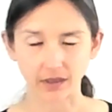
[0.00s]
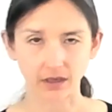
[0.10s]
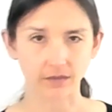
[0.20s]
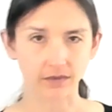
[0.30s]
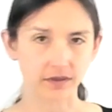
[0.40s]

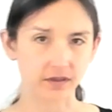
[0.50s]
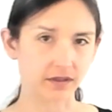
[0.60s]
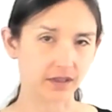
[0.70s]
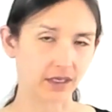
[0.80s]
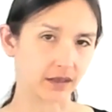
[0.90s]
None of this
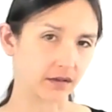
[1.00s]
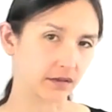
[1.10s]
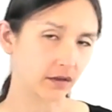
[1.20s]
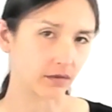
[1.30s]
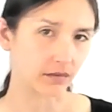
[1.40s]
is set in
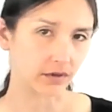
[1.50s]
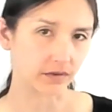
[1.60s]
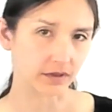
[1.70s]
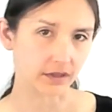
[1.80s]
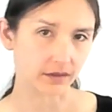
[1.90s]
stone, you
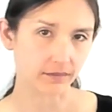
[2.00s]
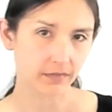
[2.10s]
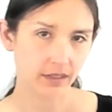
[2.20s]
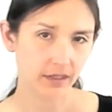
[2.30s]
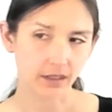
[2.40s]
see
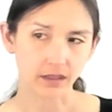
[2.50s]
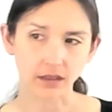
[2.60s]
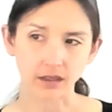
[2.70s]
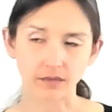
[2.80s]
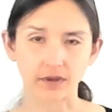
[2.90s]

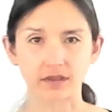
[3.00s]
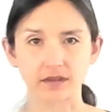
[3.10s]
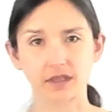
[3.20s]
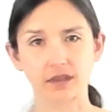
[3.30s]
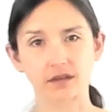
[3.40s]
none of it is
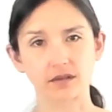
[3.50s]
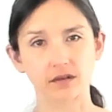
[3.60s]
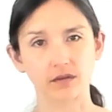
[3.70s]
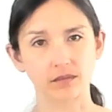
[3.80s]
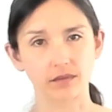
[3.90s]
set in
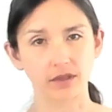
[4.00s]
stone.